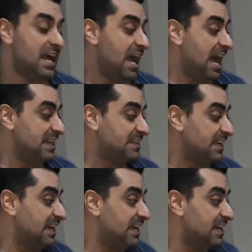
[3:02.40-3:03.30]
And
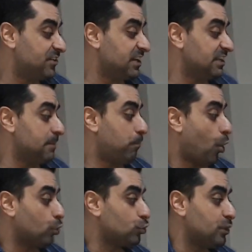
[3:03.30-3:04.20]
really
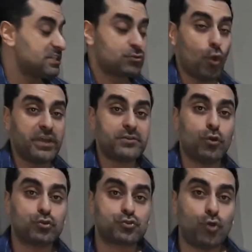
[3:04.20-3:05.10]
Porto is going
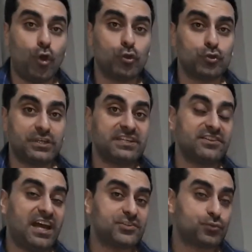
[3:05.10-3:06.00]
on so good in
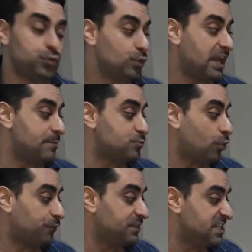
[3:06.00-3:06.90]
last two games
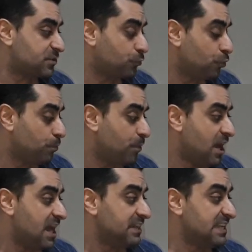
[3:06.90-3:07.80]
of this group.
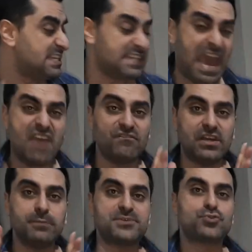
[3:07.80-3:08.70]
This game
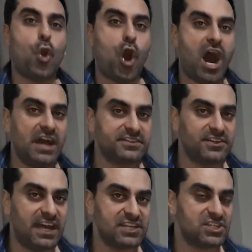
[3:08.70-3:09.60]
will be so hard
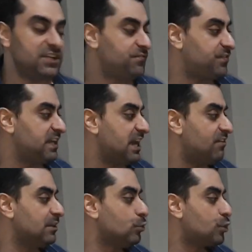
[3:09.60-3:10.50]
clash. If we
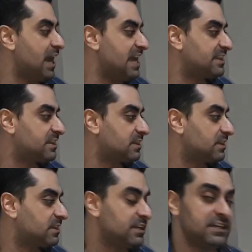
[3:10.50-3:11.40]
have a look at
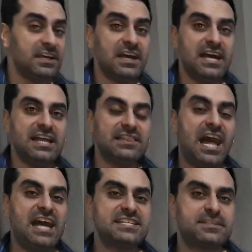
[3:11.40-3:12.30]
the
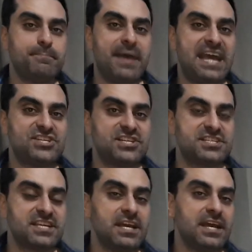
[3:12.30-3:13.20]
last
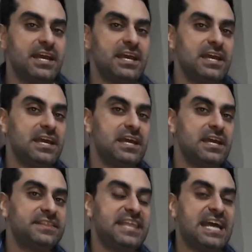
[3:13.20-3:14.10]
matches
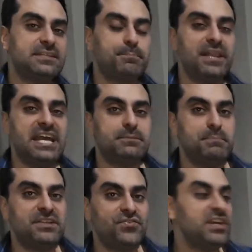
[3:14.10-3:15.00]
that played
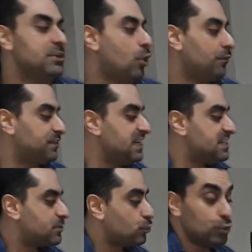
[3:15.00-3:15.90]
between of
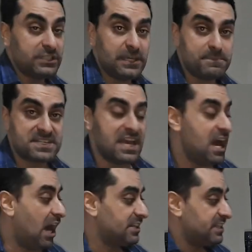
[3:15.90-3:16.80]
these two teams,
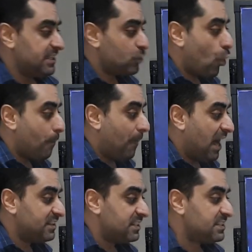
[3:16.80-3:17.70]
Atletico
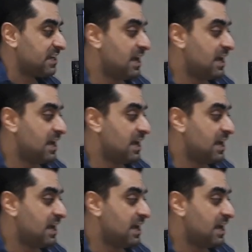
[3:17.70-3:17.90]
Madrid